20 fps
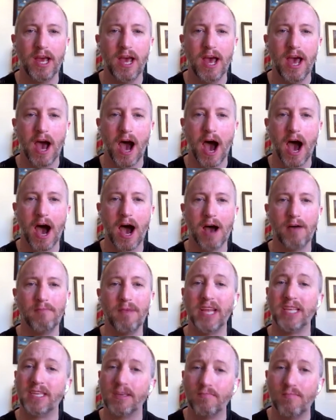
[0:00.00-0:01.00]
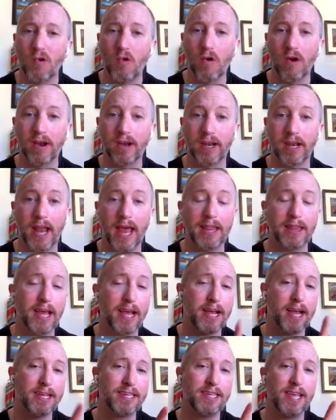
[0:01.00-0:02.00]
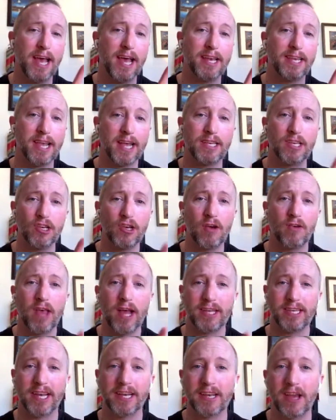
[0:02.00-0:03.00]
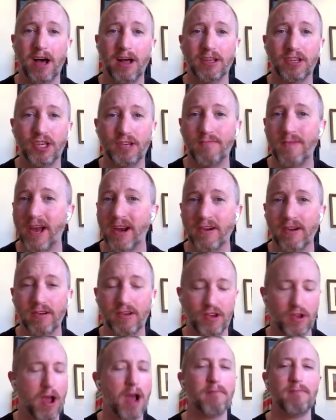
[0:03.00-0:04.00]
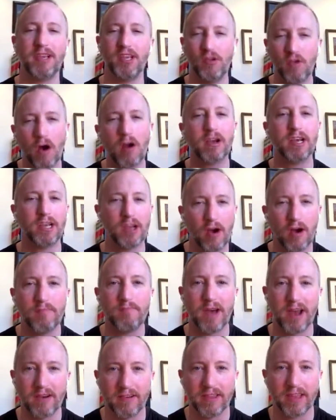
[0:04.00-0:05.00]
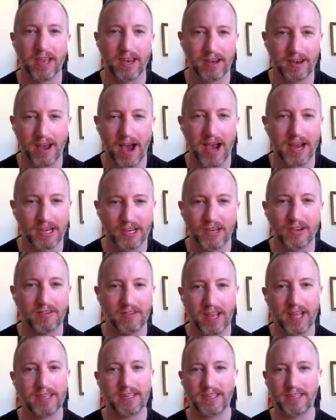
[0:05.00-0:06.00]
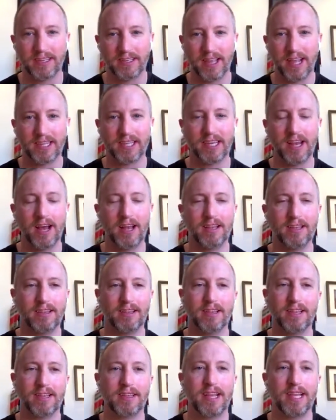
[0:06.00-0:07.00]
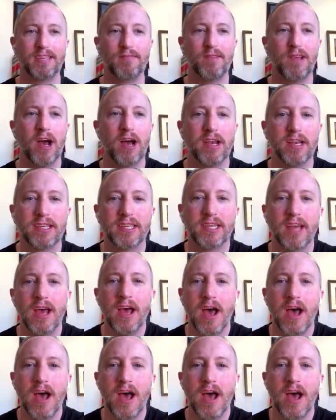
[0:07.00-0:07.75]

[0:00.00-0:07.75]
It's important. And like I said, get to know that technology better. I mean, you already know it better than I do. Let's be honest.